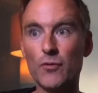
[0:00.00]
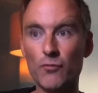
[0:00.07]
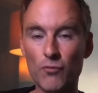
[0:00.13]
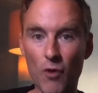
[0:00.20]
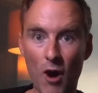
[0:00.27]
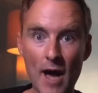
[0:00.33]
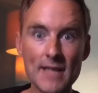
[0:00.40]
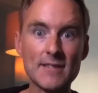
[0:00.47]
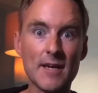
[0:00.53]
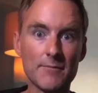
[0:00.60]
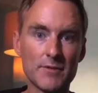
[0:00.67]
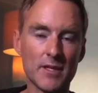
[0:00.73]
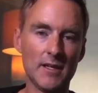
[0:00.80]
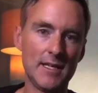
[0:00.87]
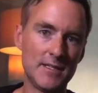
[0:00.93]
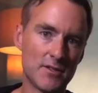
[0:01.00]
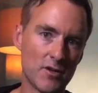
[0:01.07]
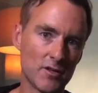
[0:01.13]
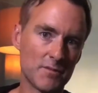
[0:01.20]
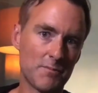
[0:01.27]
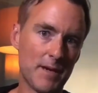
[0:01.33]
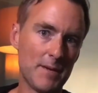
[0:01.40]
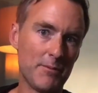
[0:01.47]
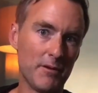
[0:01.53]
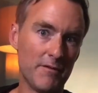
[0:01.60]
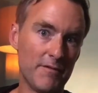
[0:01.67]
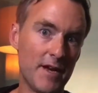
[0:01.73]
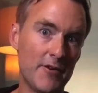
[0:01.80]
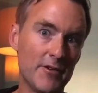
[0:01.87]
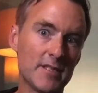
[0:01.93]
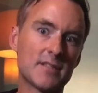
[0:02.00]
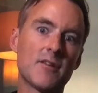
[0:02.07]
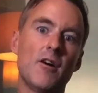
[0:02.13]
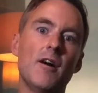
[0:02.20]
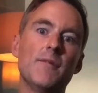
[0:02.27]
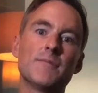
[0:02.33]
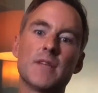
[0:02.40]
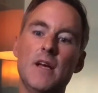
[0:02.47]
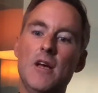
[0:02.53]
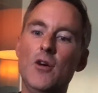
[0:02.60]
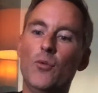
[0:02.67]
rise up to lead God's people at various times,